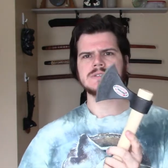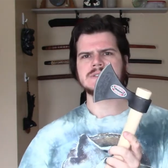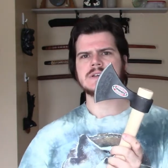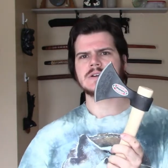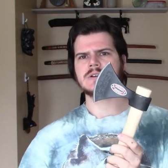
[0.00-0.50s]

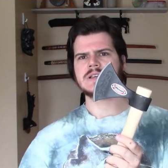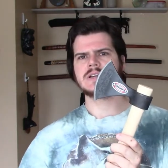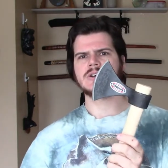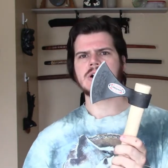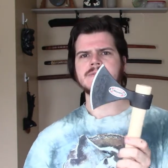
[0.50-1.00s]
sticker to
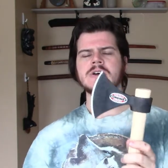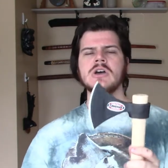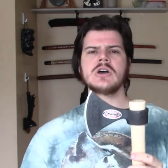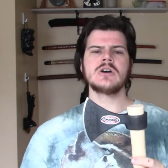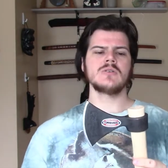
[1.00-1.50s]
get off
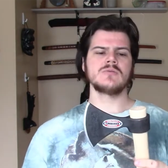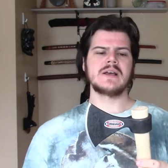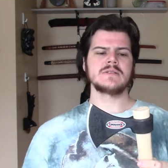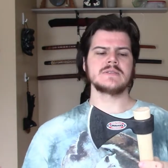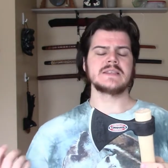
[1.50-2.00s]

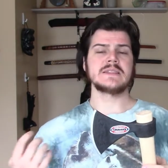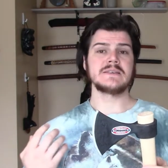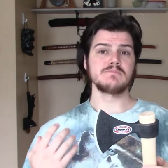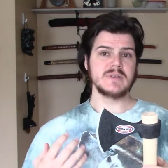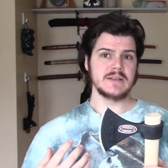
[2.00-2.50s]
rather than
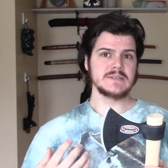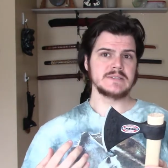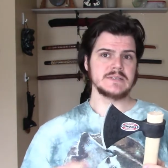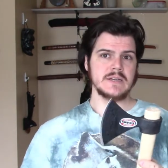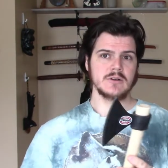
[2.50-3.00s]
the big
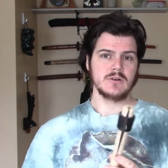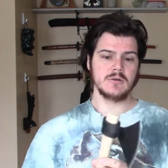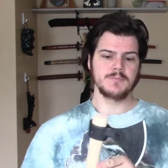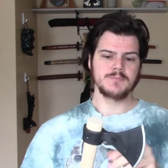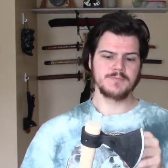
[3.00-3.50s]
sticker.